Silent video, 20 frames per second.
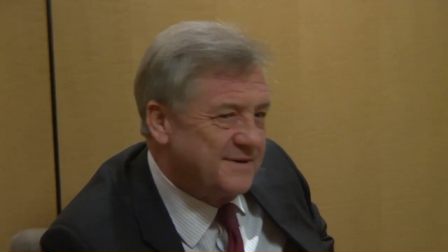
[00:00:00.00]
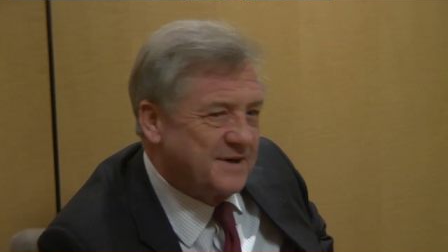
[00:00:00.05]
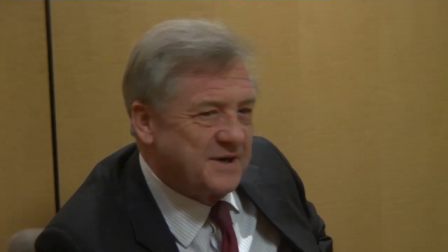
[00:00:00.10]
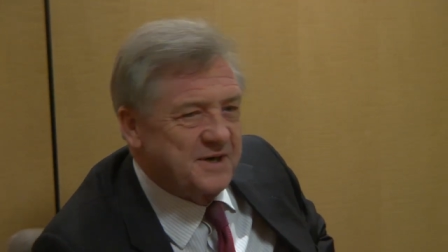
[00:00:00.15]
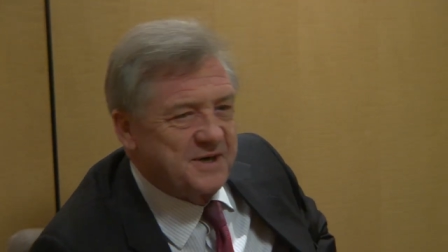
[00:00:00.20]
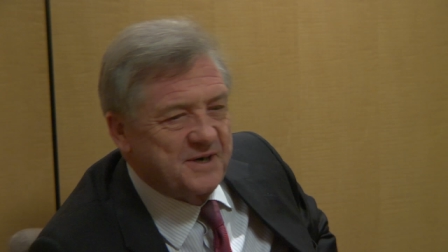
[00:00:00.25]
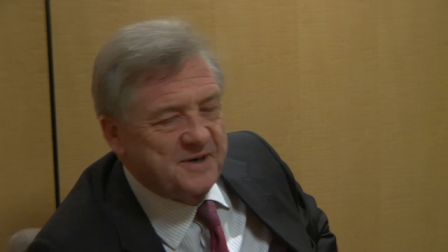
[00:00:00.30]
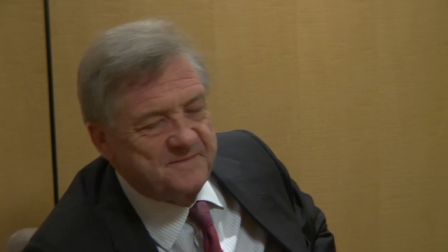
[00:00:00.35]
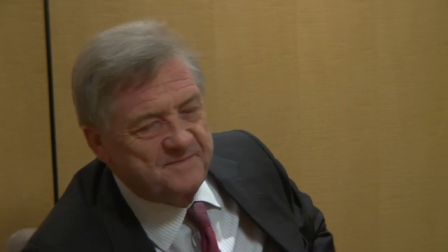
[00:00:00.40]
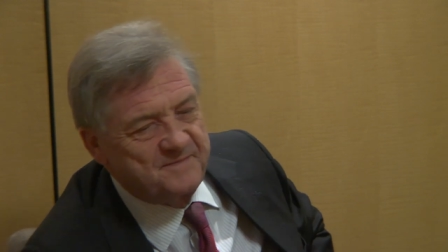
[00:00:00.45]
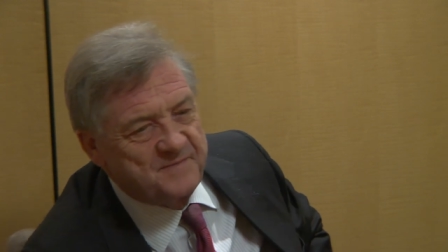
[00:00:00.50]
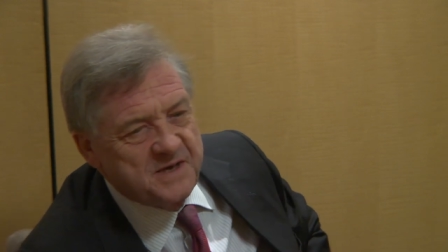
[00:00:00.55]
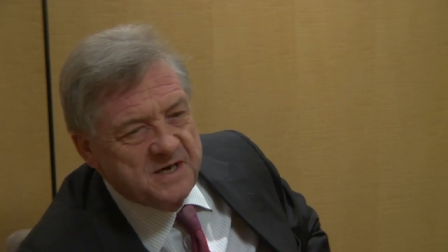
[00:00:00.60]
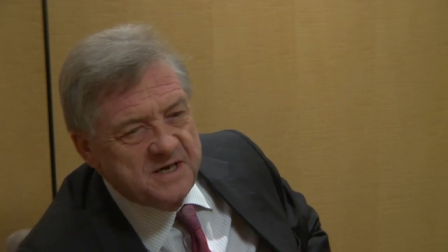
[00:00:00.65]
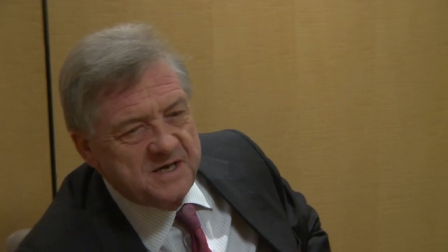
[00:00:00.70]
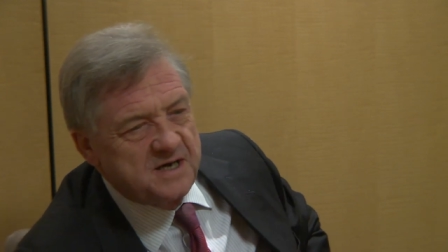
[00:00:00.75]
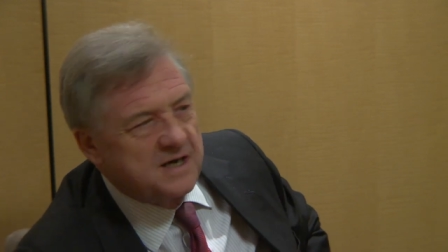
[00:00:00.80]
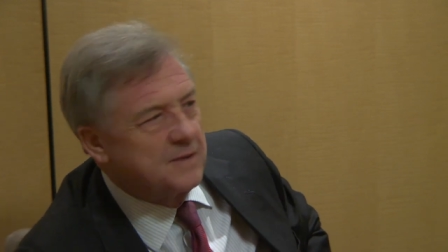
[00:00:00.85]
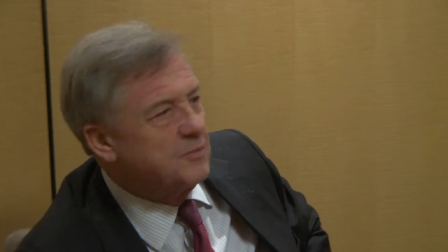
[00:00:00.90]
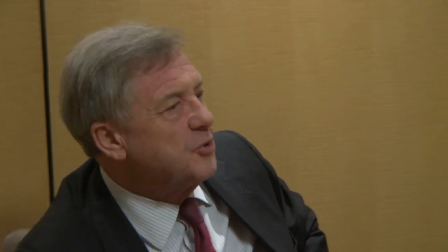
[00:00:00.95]
um,
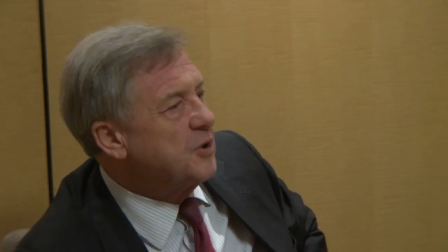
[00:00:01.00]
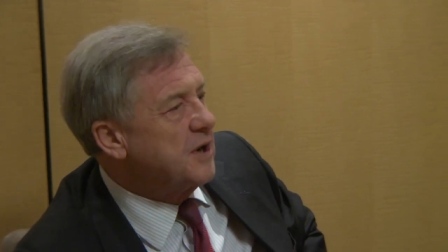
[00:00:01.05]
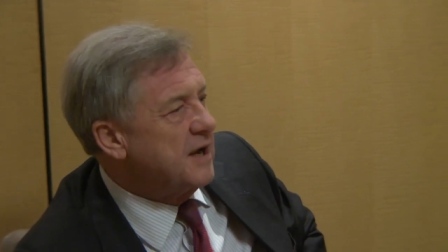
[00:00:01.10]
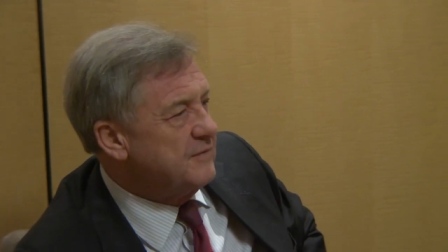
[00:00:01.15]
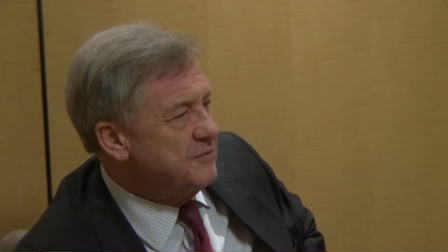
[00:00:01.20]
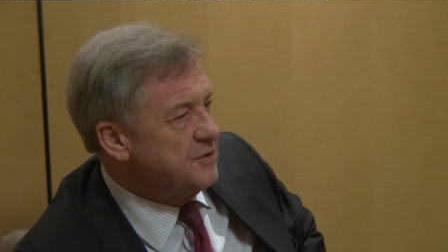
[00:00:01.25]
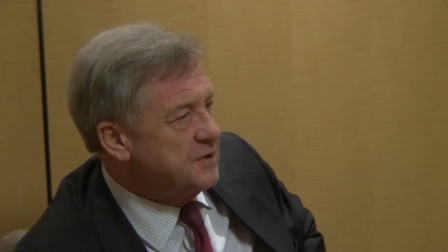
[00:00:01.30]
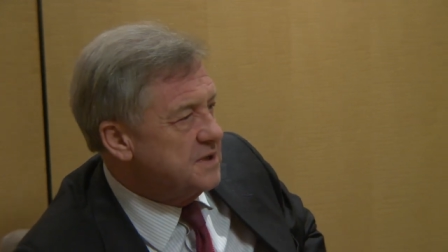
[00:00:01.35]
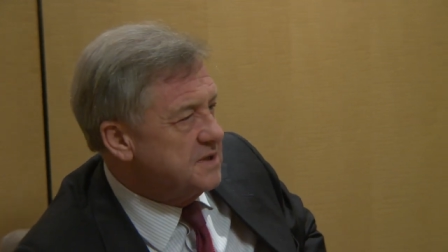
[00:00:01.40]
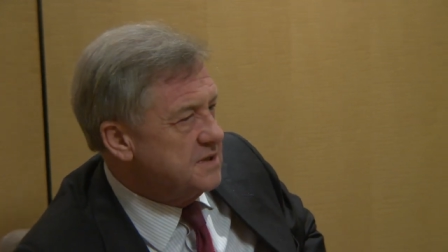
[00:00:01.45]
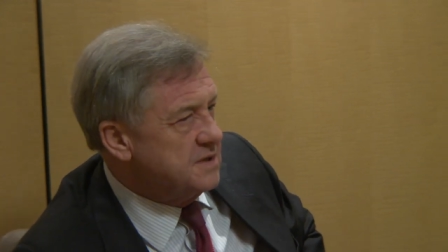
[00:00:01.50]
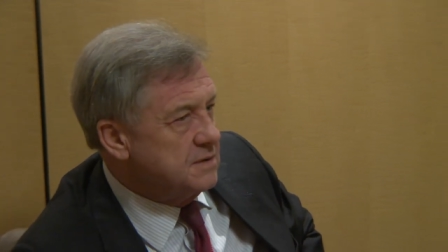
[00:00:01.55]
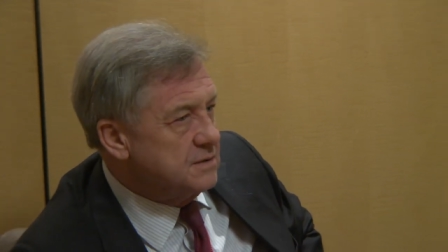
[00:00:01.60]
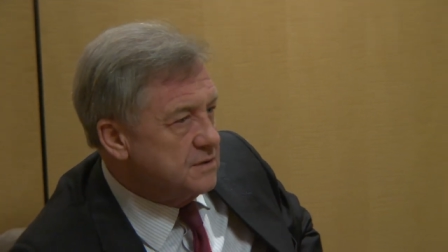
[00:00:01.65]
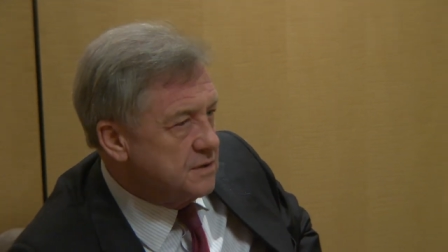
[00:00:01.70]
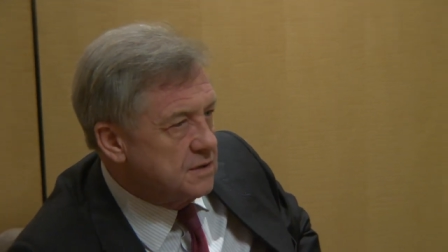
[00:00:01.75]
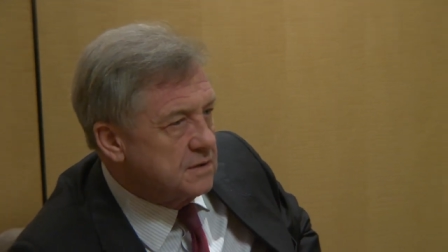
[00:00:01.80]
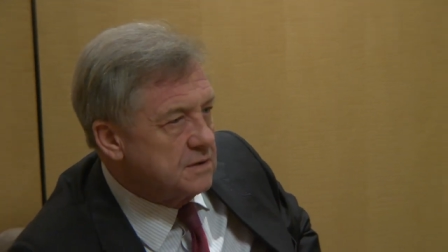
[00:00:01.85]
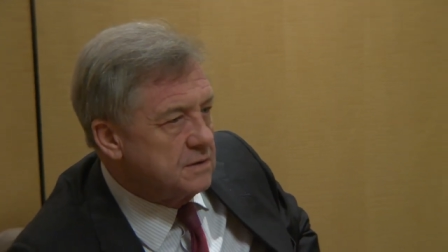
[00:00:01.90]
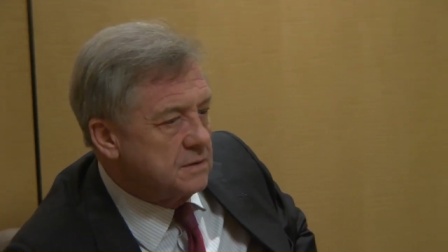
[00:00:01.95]
in whatever it is you
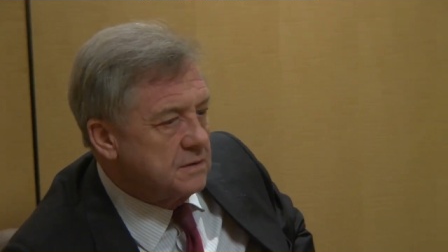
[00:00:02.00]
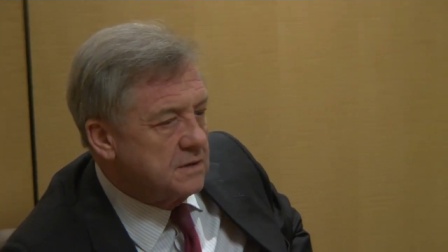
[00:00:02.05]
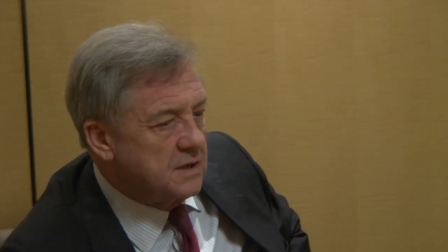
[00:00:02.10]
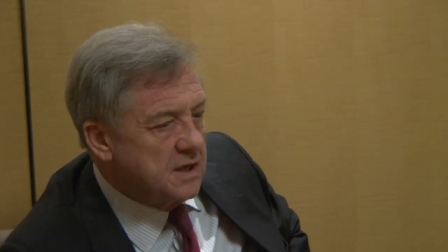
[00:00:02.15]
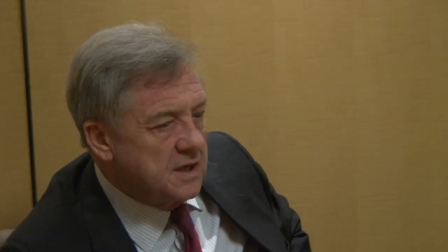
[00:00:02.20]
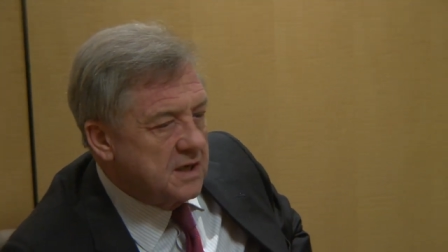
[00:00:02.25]
do.